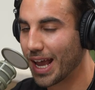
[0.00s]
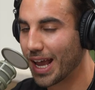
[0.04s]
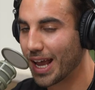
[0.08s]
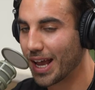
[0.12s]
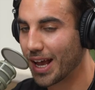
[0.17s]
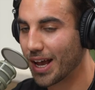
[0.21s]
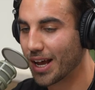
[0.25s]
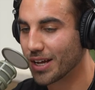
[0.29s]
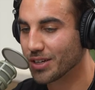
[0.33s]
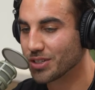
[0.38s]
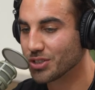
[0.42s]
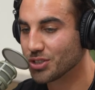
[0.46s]

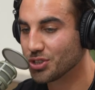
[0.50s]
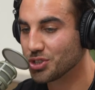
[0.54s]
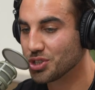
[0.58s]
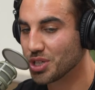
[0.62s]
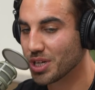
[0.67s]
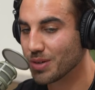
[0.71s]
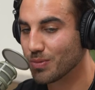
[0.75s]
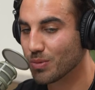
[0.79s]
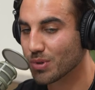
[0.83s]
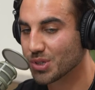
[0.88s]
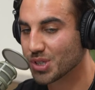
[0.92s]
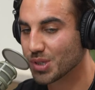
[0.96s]
And
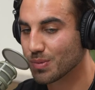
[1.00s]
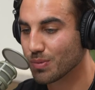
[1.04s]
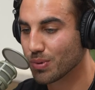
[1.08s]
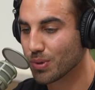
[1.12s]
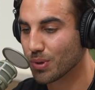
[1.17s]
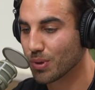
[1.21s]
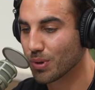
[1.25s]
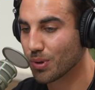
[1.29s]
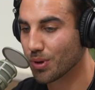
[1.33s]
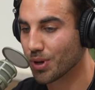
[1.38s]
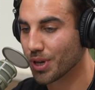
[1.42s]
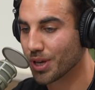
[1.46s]
Jim was
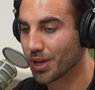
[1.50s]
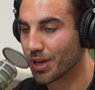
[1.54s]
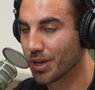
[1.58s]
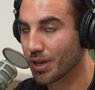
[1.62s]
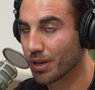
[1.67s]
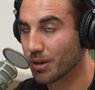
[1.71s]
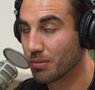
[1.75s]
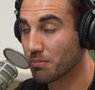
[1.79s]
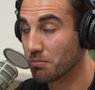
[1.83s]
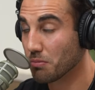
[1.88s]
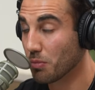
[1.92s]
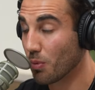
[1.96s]

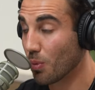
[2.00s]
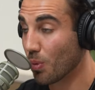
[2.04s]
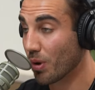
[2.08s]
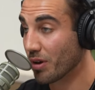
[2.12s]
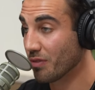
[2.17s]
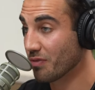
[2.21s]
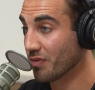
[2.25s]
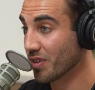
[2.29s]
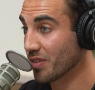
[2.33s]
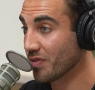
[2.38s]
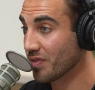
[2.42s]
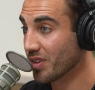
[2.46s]
employee
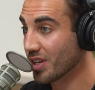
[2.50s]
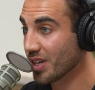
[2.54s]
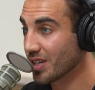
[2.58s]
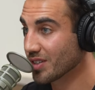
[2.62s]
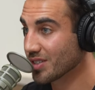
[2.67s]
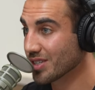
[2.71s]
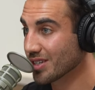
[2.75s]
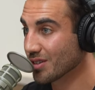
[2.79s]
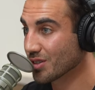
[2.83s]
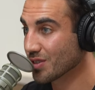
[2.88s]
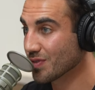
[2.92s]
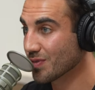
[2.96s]
150 at
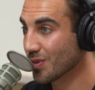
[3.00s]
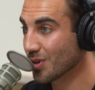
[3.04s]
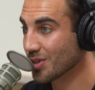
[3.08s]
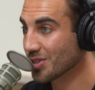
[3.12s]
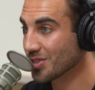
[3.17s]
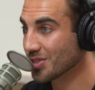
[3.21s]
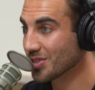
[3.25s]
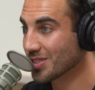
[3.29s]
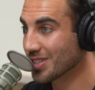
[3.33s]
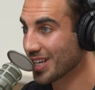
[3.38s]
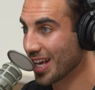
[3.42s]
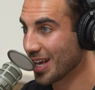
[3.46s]

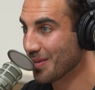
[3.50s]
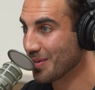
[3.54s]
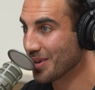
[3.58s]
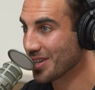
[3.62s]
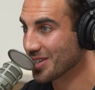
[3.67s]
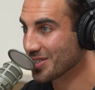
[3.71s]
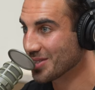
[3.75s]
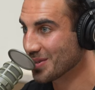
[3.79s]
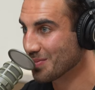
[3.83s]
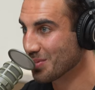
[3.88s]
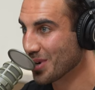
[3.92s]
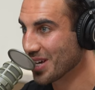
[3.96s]
Salesforce, mm-hmm. came in
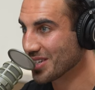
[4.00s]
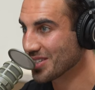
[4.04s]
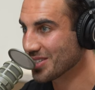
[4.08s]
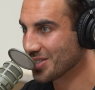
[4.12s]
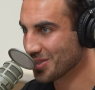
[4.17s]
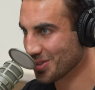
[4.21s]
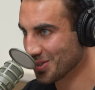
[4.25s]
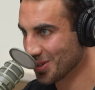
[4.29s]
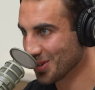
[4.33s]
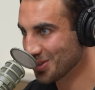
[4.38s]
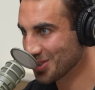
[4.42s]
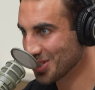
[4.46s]
as the president.
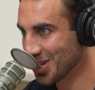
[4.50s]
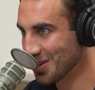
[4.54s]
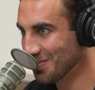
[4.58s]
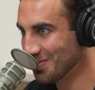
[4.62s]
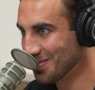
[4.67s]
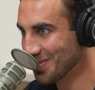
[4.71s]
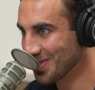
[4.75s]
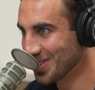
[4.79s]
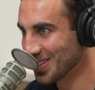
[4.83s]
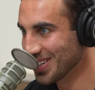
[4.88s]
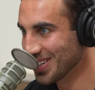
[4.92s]
Do you know Jim?